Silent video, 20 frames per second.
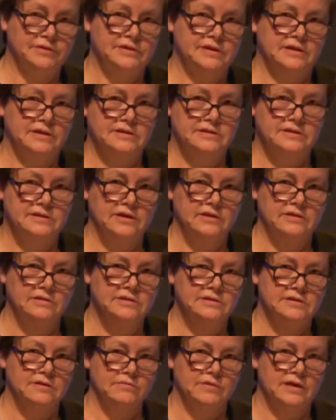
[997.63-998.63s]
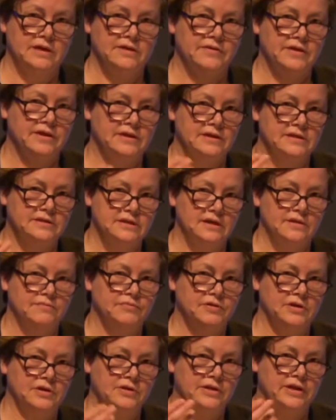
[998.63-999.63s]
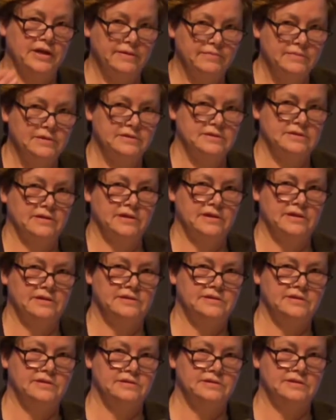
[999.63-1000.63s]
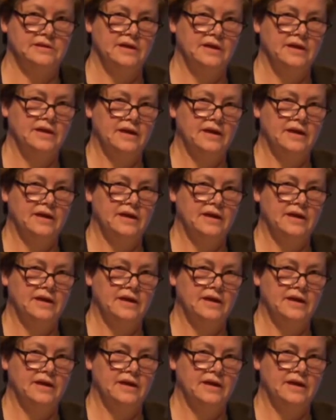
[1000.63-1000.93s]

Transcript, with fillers: to consider is the way that contemporary climate scientists